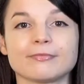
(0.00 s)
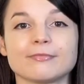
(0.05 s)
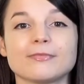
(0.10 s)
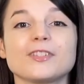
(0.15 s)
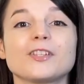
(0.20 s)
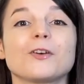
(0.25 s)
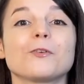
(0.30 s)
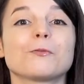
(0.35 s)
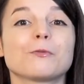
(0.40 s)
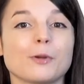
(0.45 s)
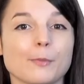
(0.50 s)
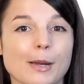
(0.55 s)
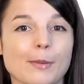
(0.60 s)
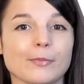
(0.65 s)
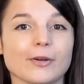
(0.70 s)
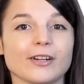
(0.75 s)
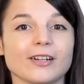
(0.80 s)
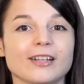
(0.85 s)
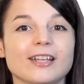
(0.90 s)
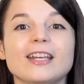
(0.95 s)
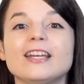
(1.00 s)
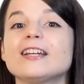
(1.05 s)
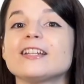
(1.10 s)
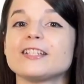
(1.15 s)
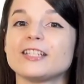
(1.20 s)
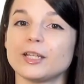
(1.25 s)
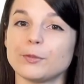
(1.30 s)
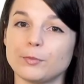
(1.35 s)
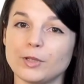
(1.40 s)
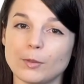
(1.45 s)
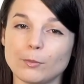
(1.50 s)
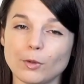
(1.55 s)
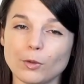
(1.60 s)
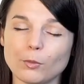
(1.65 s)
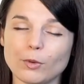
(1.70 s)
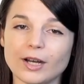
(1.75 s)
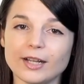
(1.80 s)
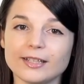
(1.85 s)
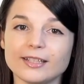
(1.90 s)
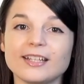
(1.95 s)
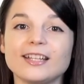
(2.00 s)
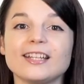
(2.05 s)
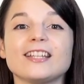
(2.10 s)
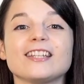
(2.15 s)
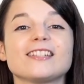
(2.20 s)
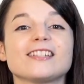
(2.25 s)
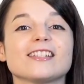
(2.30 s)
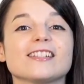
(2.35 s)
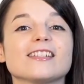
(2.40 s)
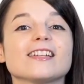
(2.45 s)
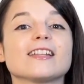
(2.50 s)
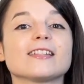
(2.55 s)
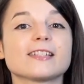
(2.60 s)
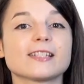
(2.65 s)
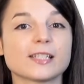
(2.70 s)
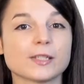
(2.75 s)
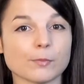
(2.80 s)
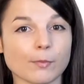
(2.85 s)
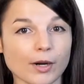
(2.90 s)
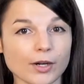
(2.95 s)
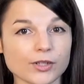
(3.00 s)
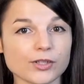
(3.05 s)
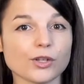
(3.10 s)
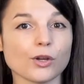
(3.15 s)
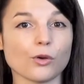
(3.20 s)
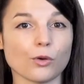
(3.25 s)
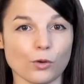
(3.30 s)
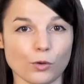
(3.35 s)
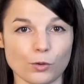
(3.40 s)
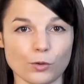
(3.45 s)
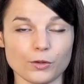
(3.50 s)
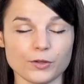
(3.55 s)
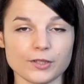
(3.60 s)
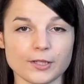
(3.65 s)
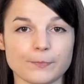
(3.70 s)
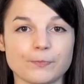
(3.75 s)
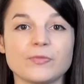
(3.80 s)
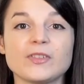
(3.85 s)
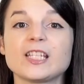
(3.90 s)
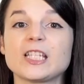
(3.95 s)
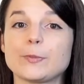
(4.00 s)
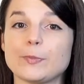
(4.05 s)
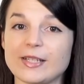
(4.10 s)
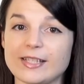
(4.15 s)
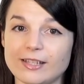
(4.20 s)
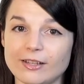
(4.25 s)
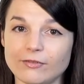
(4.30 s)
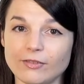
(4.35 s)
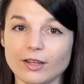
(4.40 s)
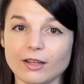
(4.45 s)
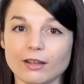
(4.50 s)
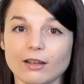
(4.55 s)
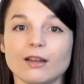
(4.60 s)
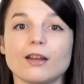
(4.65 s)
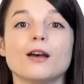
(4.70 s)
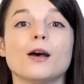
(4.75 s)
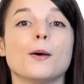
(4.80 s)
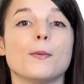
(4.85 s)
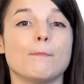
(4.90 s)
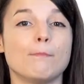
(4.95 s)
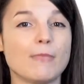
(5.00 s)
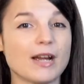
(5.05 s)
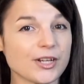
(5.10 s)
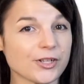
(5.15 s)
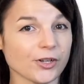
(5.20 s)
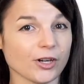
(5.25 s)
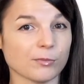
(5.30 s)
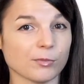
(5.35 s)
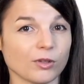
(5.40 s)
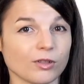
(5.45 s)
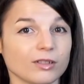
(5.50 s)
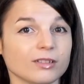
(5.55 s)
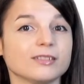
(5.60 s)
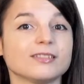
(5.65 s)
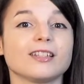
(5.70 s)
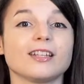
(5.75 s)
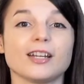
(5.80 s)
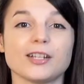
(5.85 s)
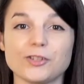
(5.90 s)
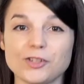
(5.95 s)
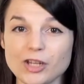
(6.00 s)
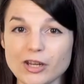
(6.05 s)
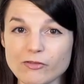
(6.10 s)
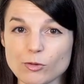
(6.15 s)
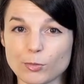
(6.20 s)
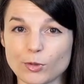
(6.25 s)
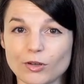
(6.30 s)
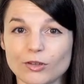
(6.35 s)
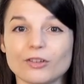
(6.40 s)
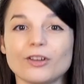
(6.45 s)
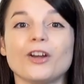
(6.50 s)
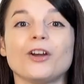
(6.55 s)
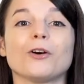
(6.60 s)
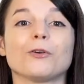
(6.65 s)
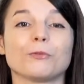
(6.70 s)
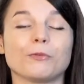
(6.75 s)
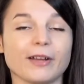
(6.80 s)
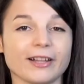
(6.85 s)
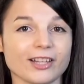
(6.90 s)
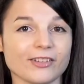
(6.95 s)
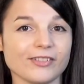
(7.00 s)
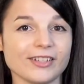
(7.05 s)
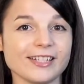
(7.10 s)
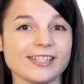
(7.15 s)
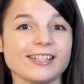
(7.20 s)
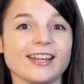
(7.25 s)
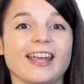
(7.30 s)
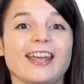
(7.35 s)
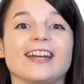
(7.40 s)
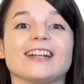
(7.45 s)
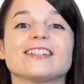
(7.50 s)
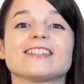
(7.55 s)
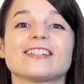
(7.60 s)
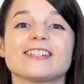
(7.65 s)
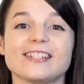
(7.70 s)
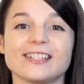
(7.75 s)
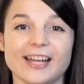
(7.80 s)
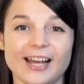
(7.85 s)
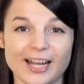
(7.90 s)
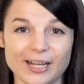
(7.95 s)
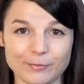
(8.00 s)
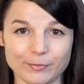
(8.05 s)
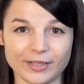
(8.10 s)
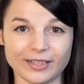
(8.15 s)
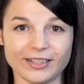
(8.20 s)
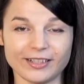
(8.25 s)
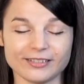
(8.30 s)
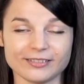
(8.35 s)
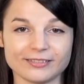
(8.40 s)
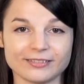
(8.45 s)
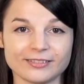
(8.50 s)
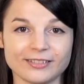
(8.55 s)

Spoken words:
So remember, tip number 1 is to set SMART goals: specific, measurable, achievable, relevant, and timely.